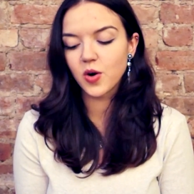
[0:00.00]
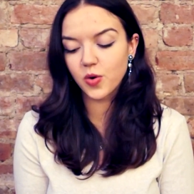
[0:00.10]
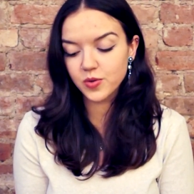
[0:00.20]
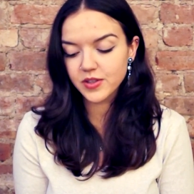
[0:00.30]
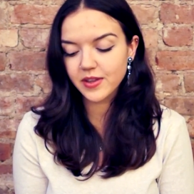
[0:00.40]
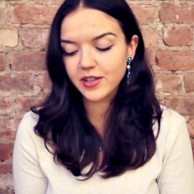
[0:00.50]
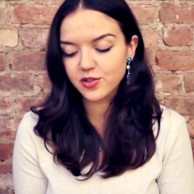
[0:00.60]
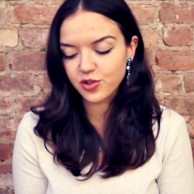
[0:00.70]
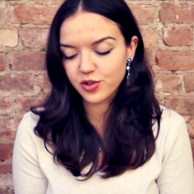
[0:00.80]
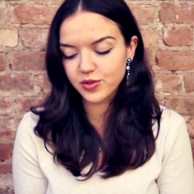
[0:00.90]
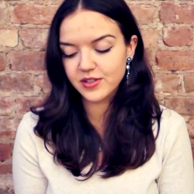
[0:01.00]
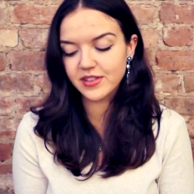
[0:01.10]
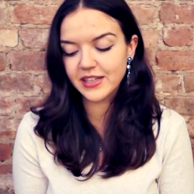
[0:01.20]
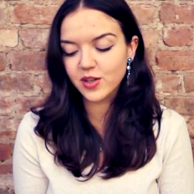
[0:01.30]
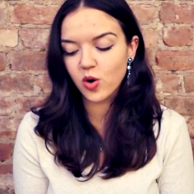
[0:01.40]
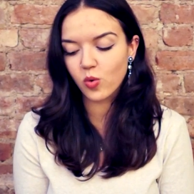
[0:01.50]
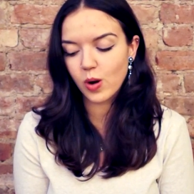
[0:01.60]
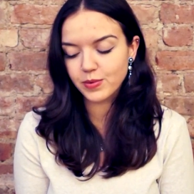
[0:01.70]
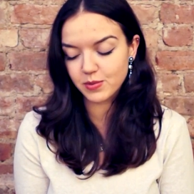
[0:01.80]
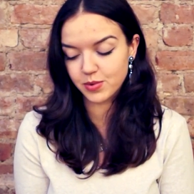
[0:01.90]
Only the eternal is
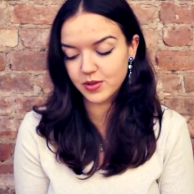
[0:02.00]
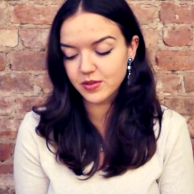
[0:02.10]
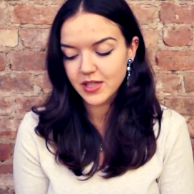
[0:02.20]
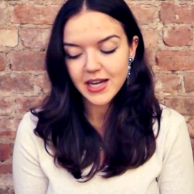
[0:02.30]
incorruptible.